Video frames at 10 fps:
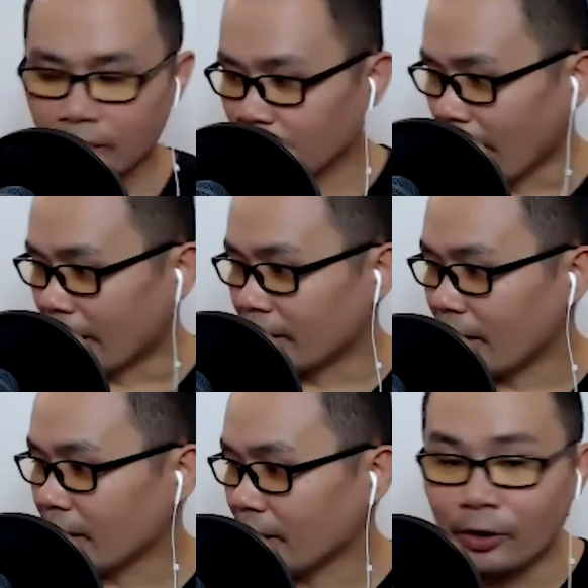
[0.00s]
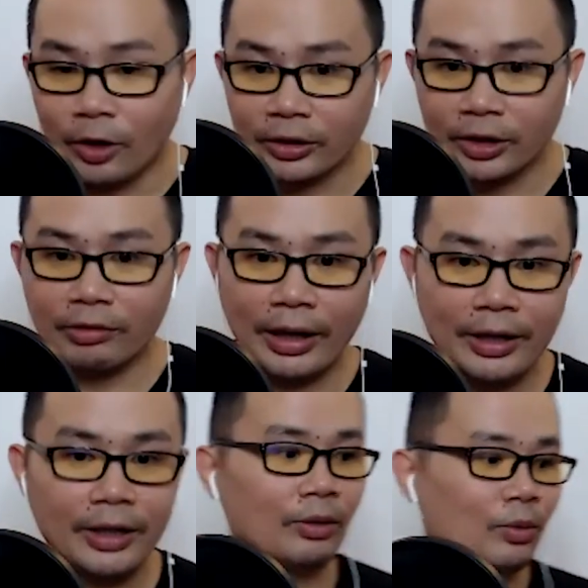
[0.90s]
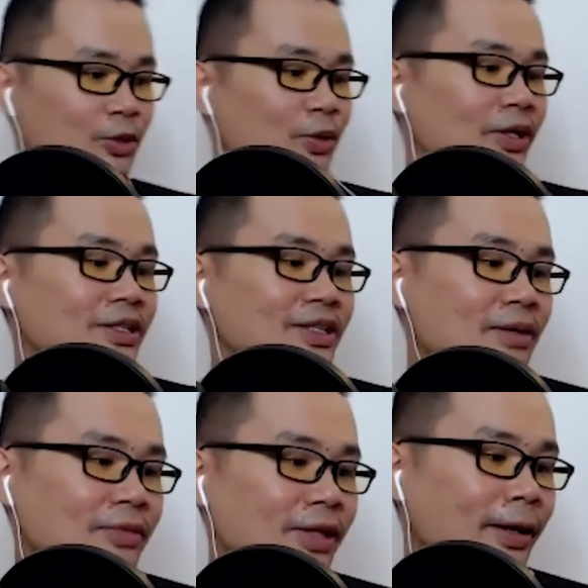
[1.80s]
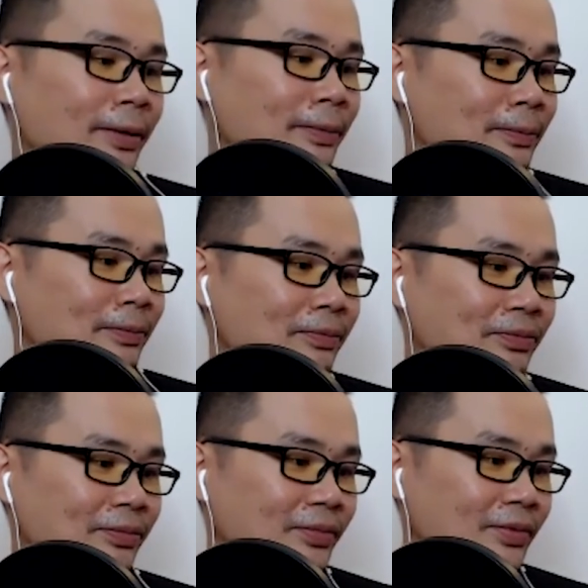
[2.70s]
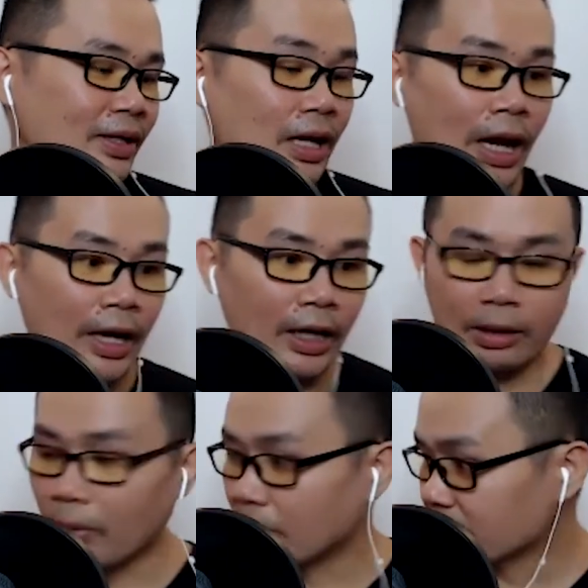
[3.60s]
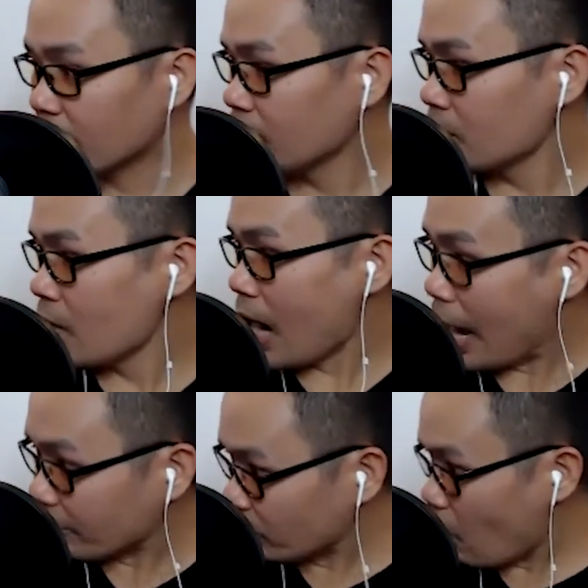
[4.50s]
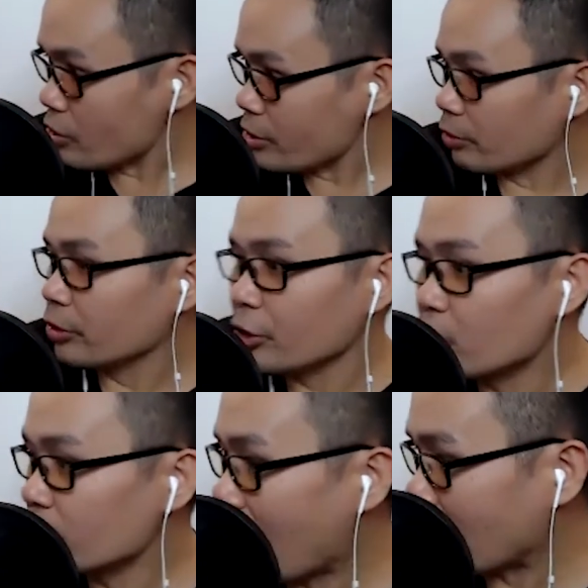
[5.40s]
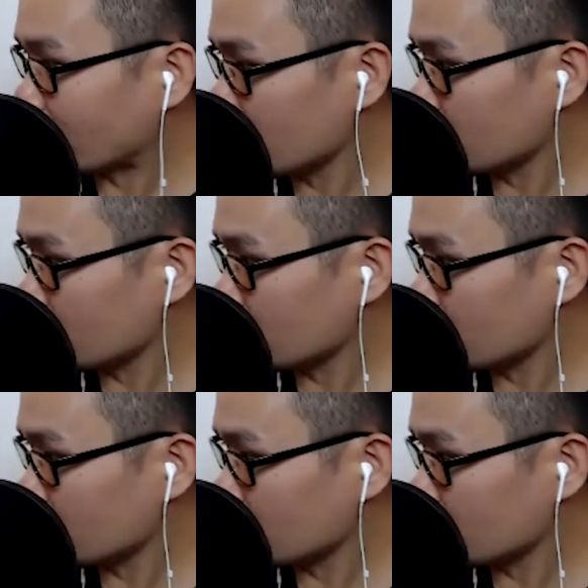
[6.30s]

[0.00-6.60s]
And then her daughter right here was doing the same thing. And then mom said, I told you, you got to